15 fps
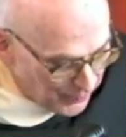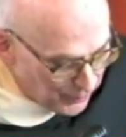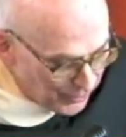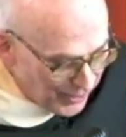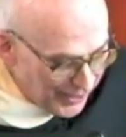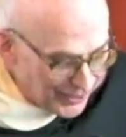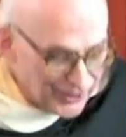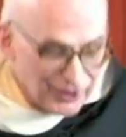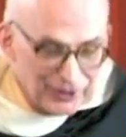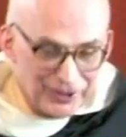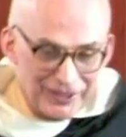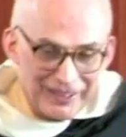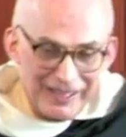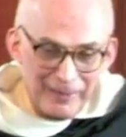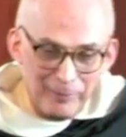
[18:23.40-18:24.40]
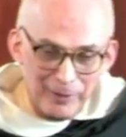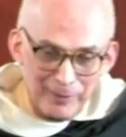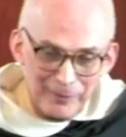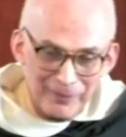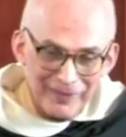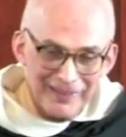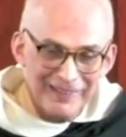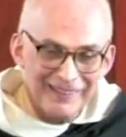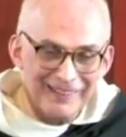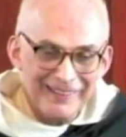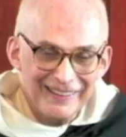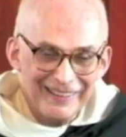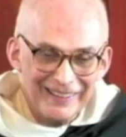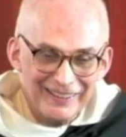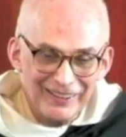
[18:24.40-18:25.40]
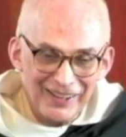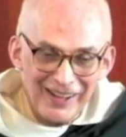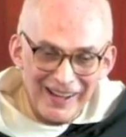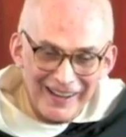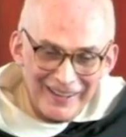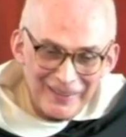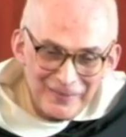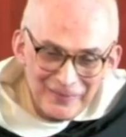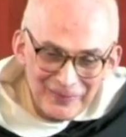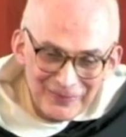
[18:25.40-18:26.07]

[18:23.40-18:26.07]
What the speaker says: someone like her to keep him in line.